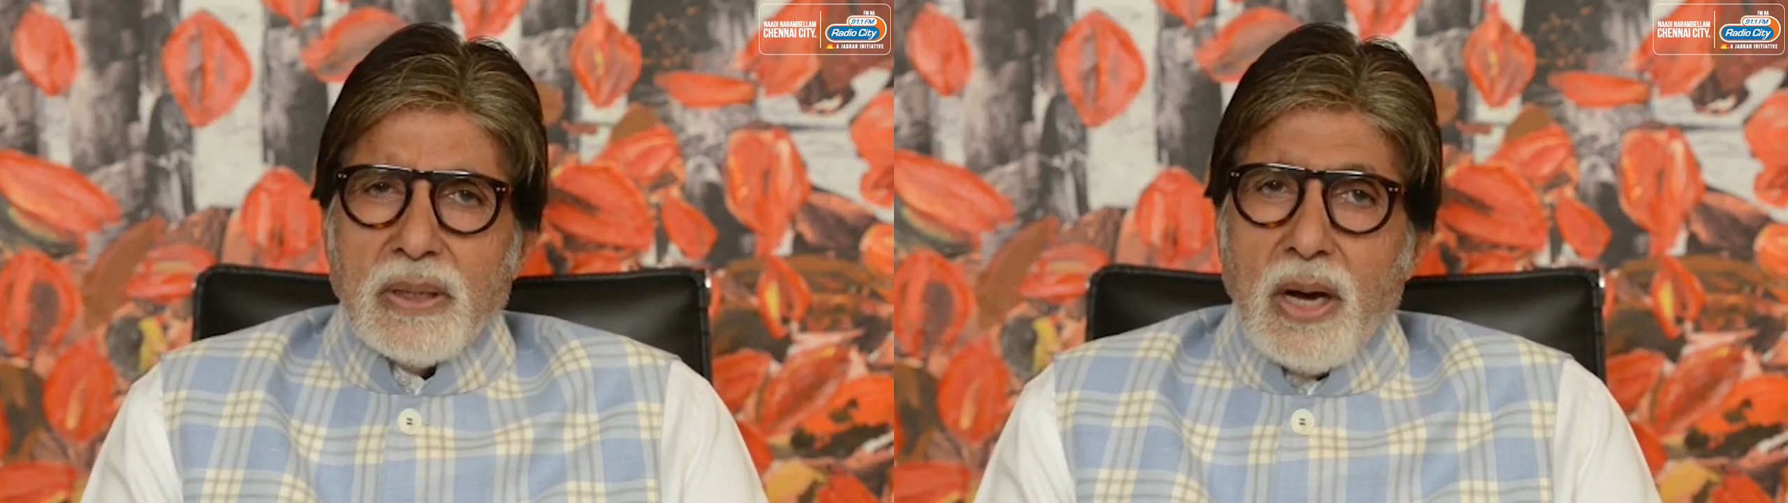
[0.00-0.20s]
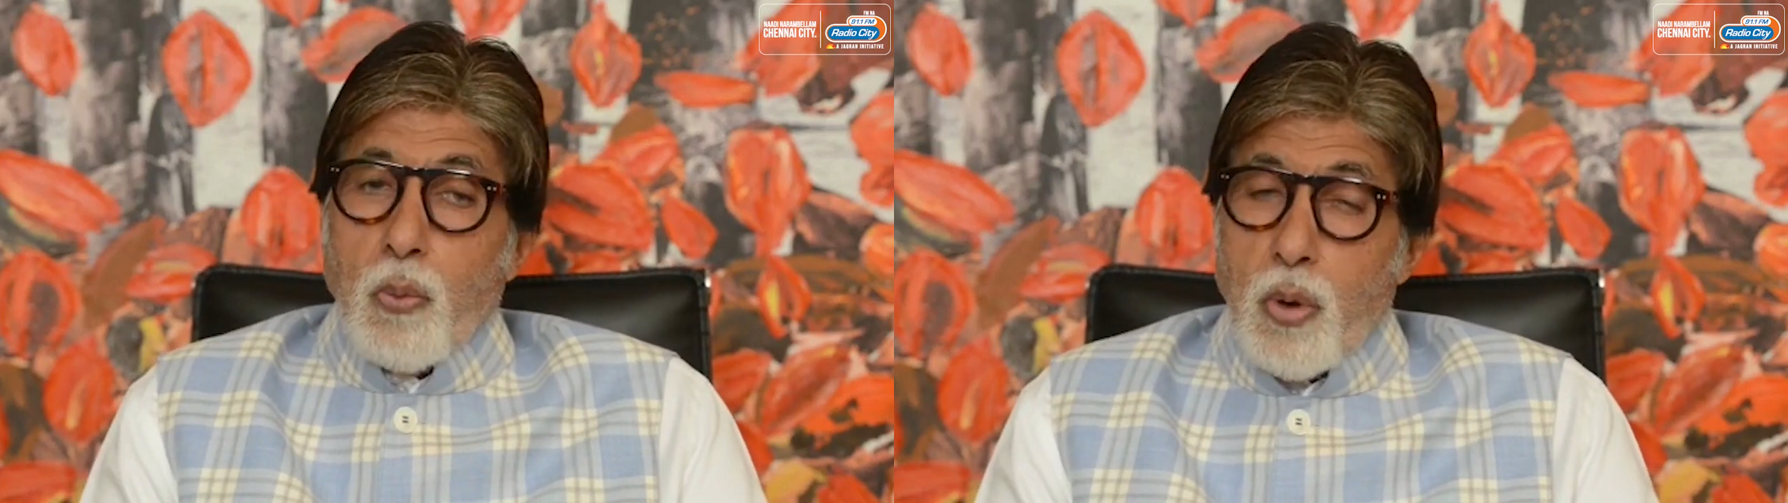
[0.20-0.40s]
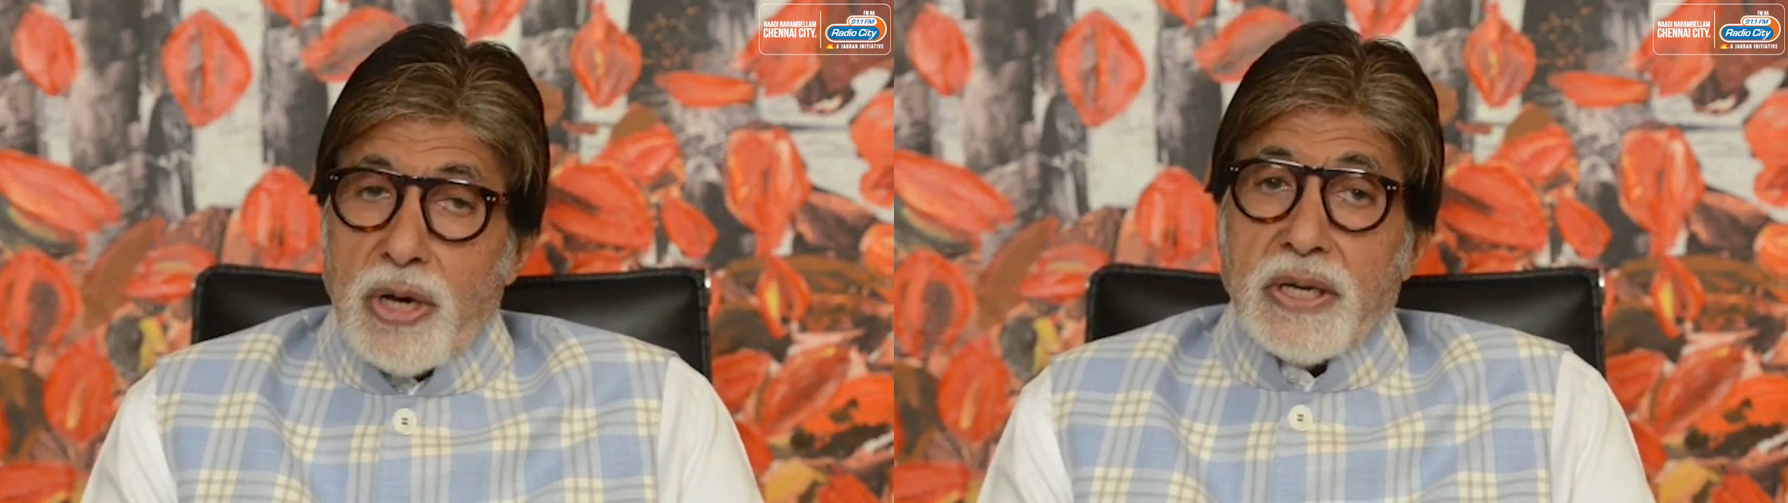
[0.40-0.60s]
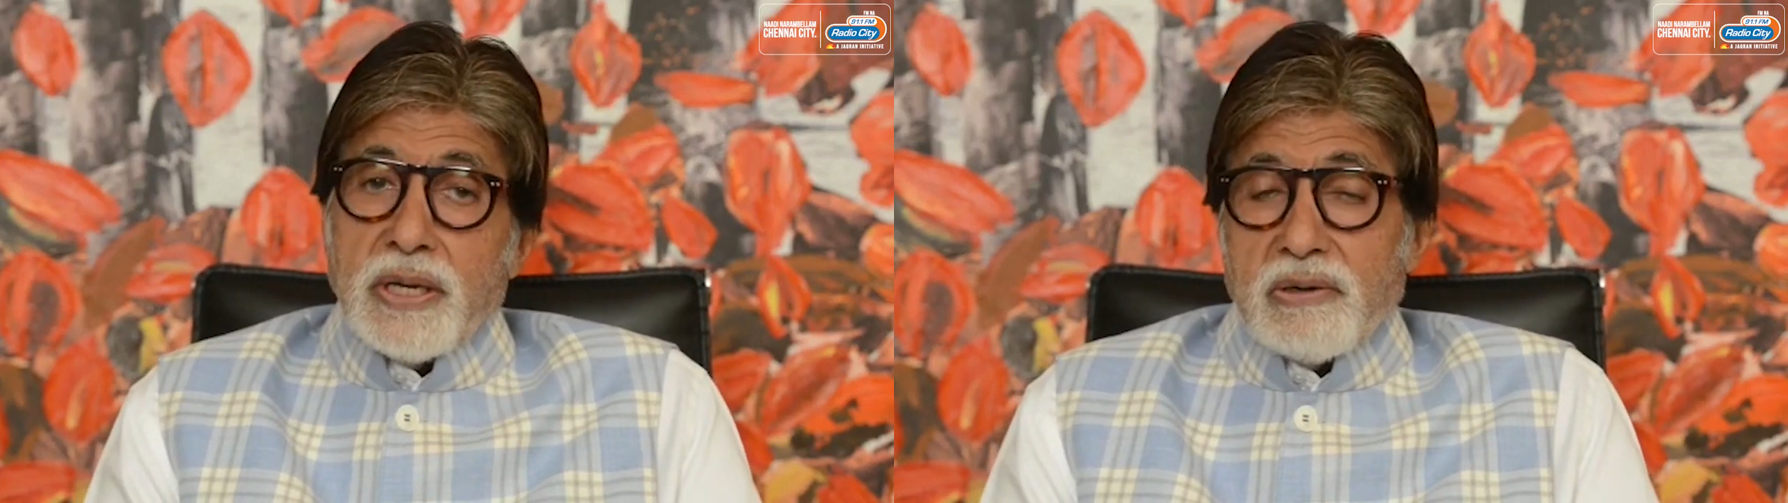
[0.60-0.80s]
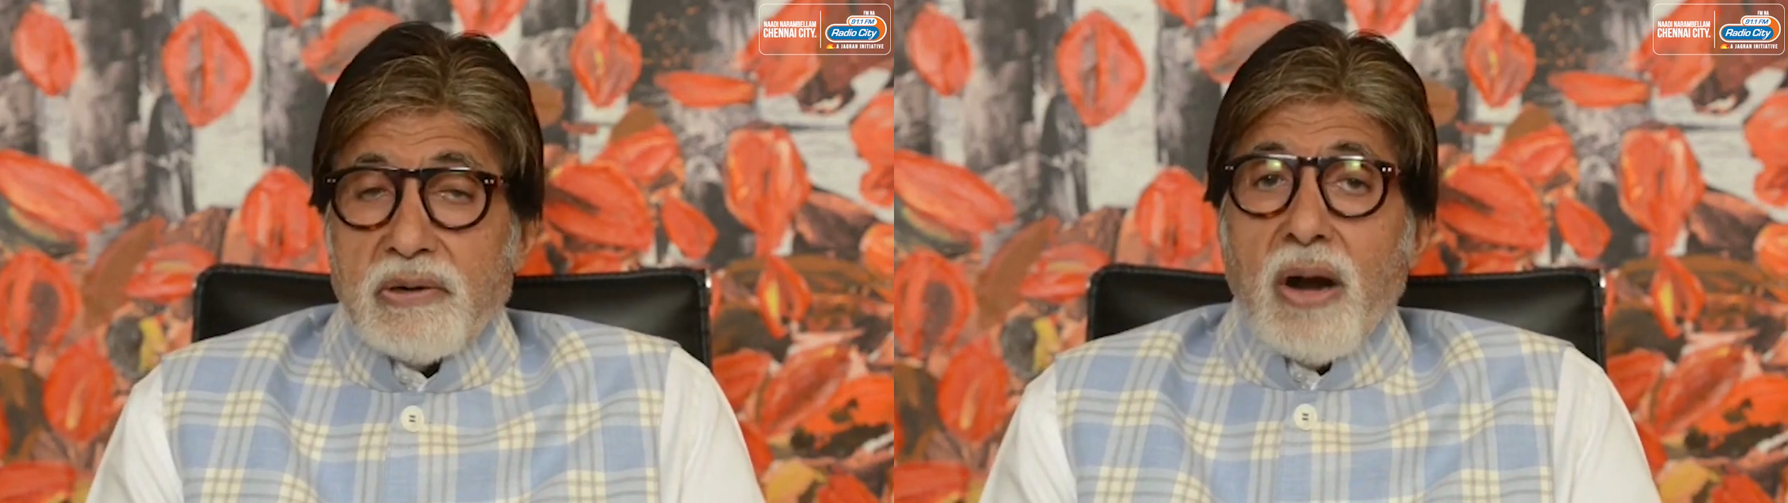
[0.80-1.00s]
are working
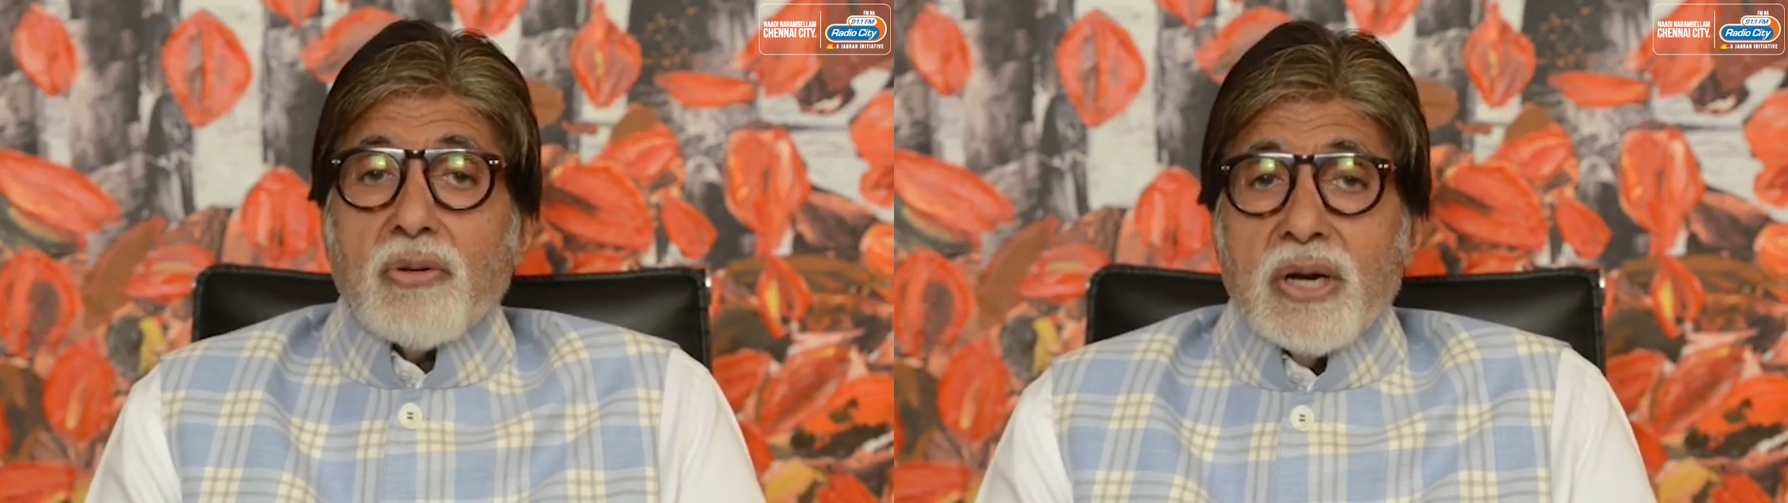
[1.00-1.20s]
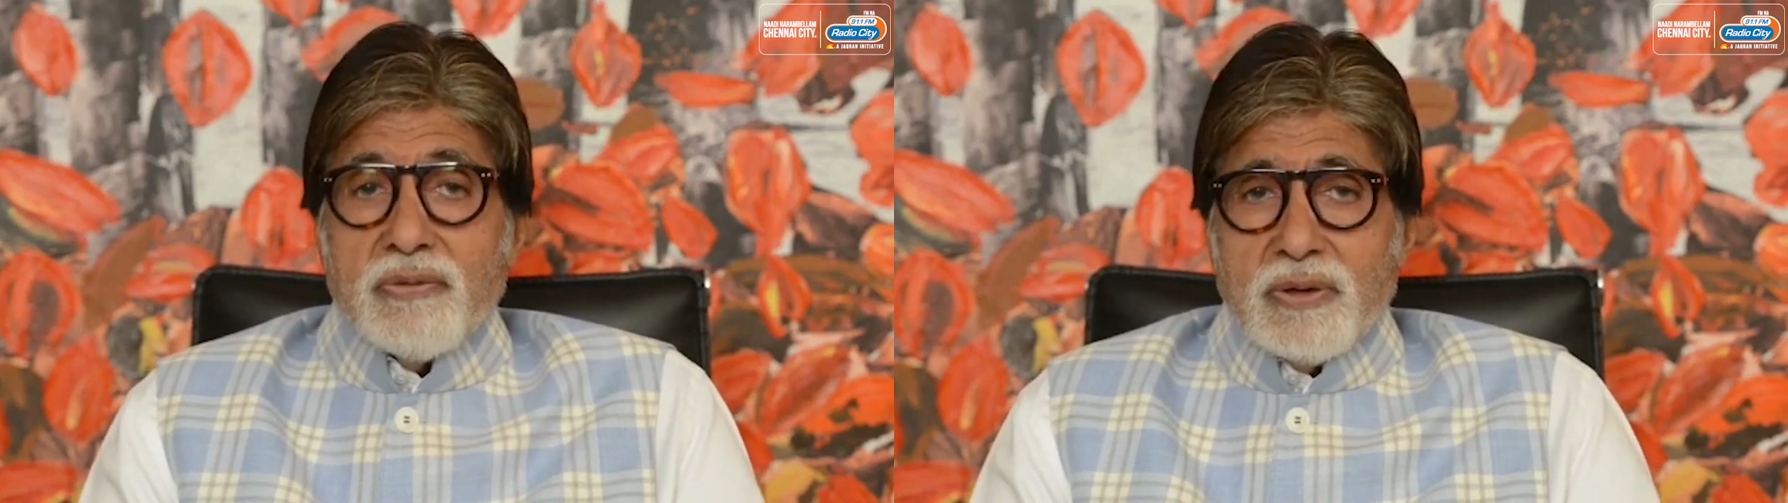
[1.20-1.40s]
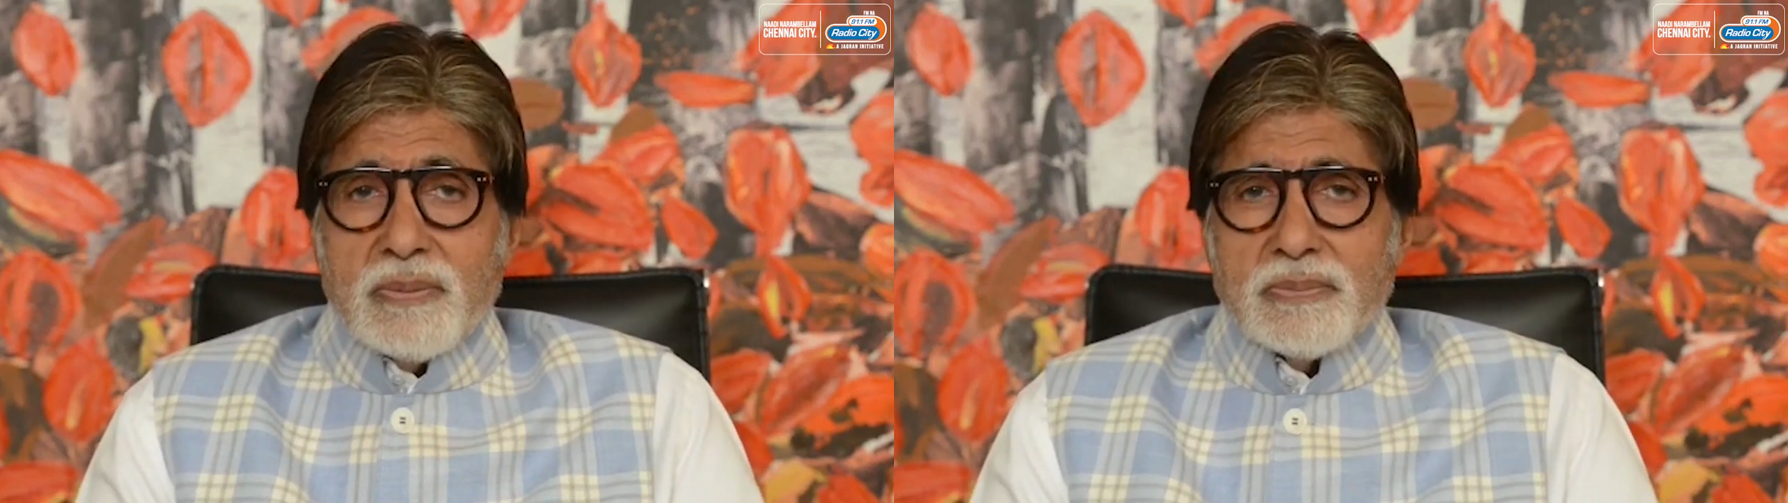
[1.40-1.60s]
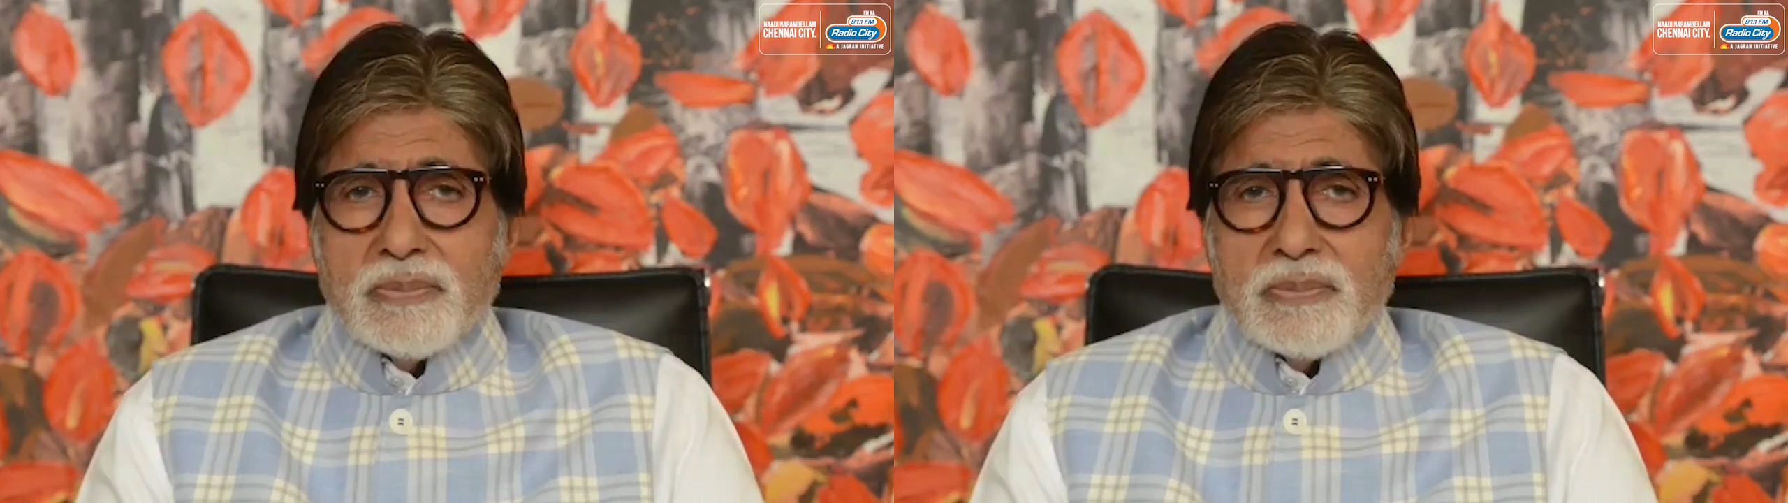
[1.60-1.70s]
at ground level.